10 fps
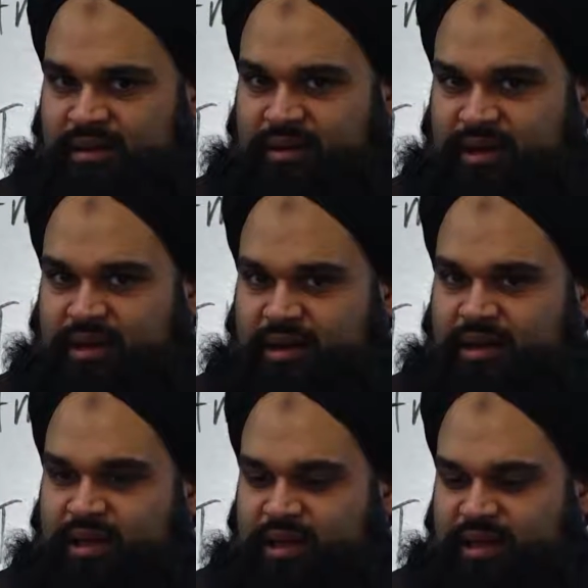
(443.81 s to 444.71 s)
Right?
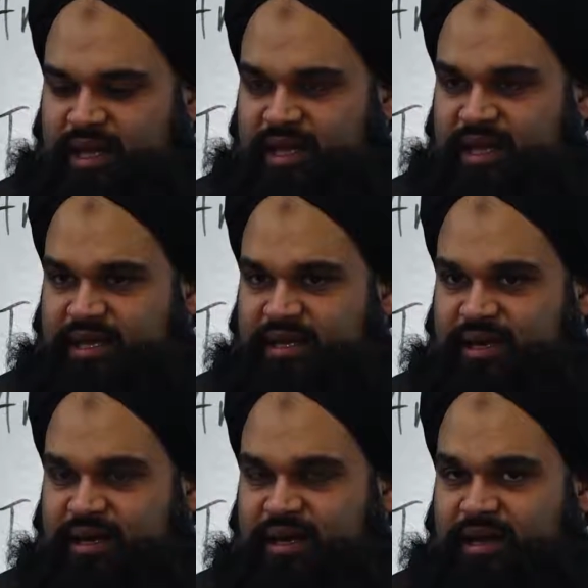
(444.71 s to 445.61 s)
That
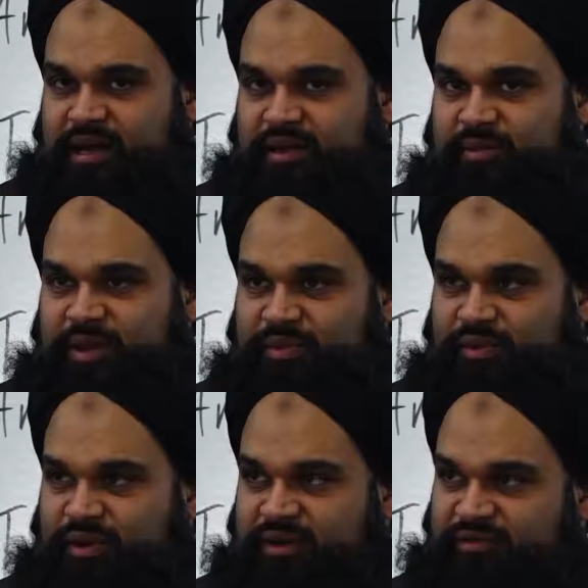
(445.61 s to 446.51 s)
the people
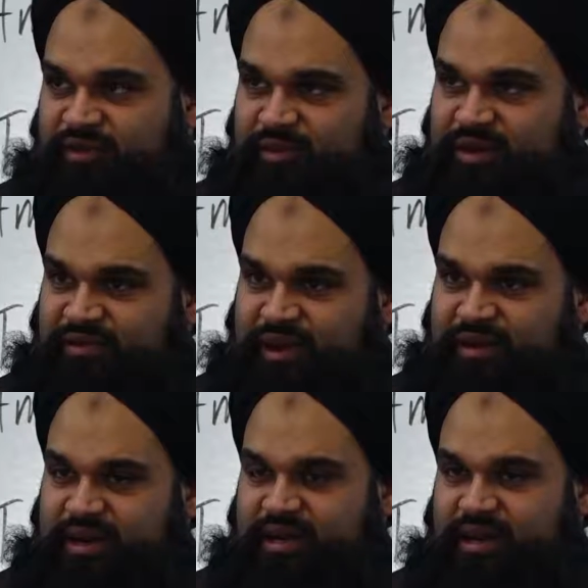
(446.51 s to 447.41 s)
who are firmly
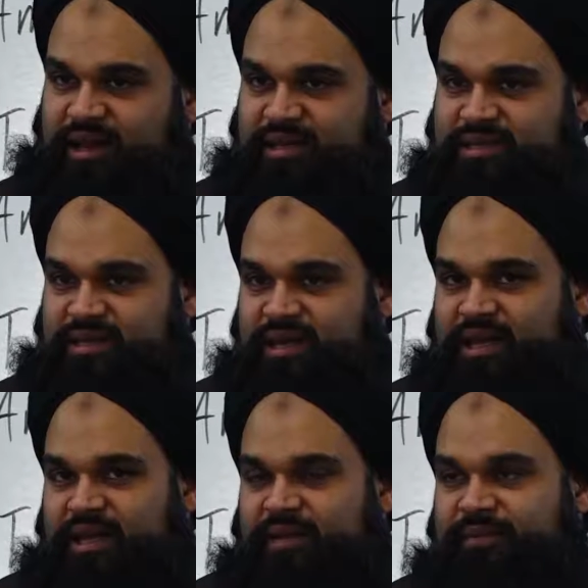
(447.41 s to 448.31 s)
founded in knowledge,
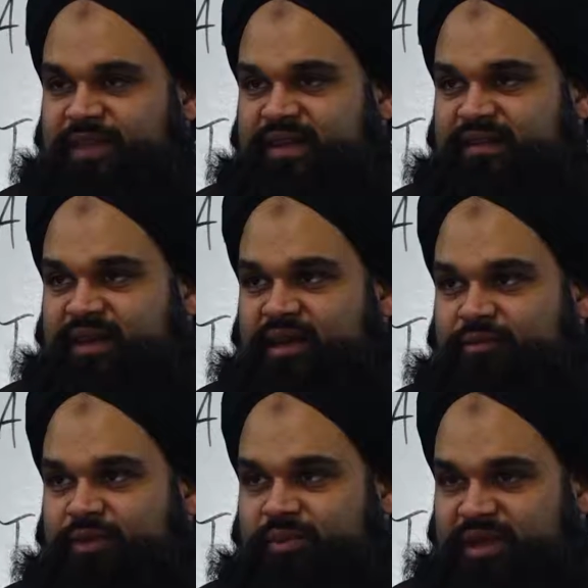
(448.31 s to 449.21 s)
they say,
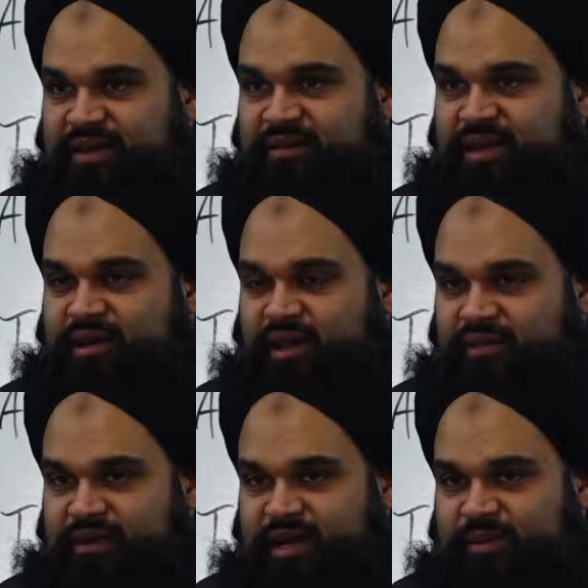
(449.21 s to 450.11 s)
we believe in it, all
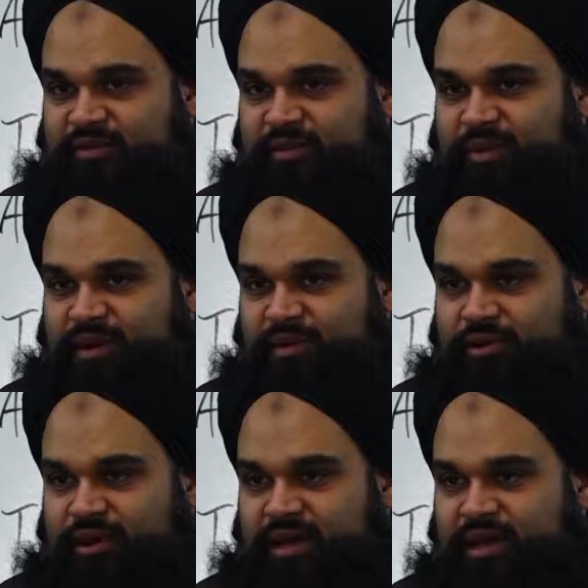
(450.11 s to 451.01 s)
of it comes from our
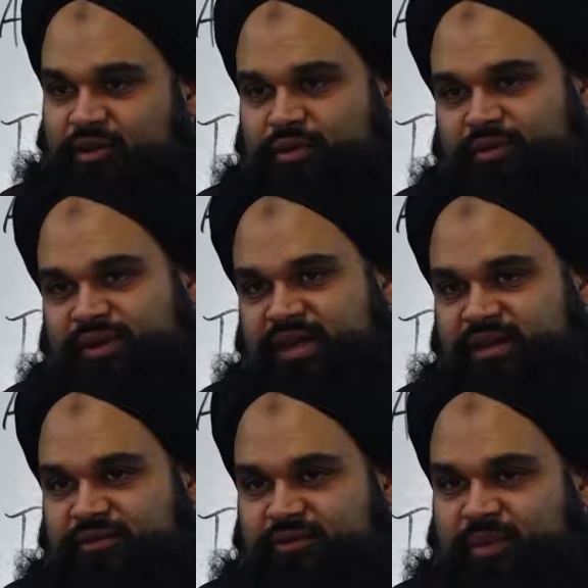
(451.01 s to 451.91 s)
Lord, and no one will
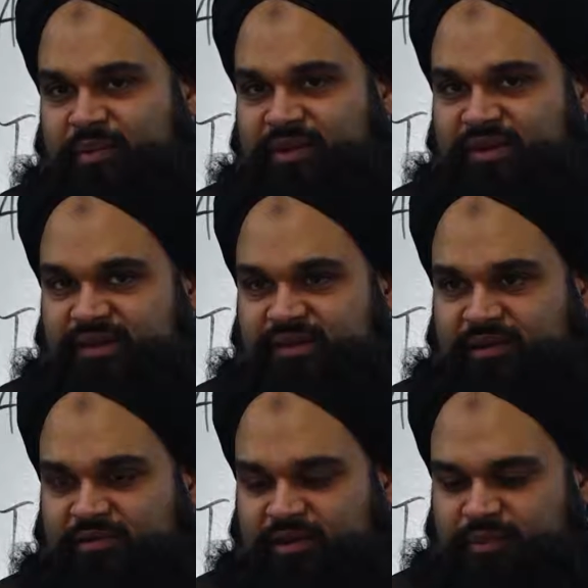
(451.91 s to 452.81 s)
take this remembrance
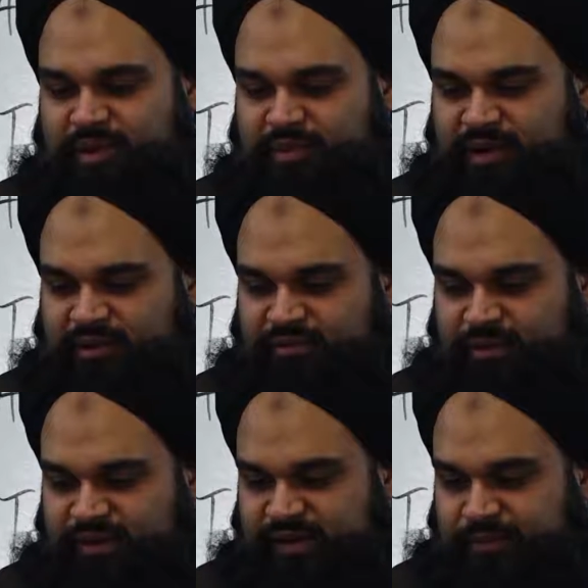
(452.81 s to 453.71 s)
except for the people of
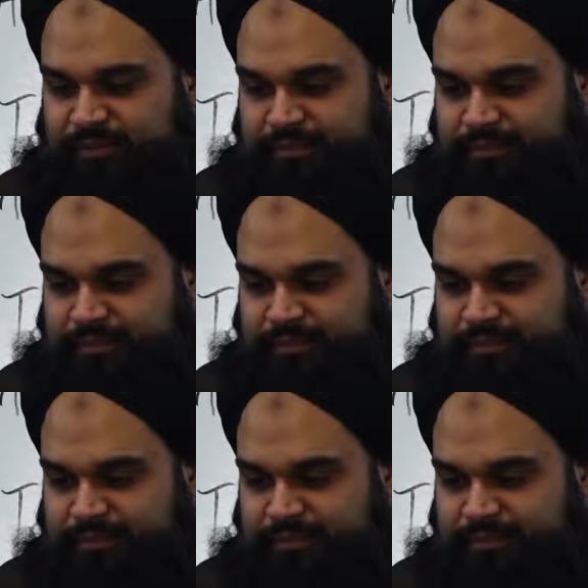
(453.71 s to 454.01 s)
wisdom.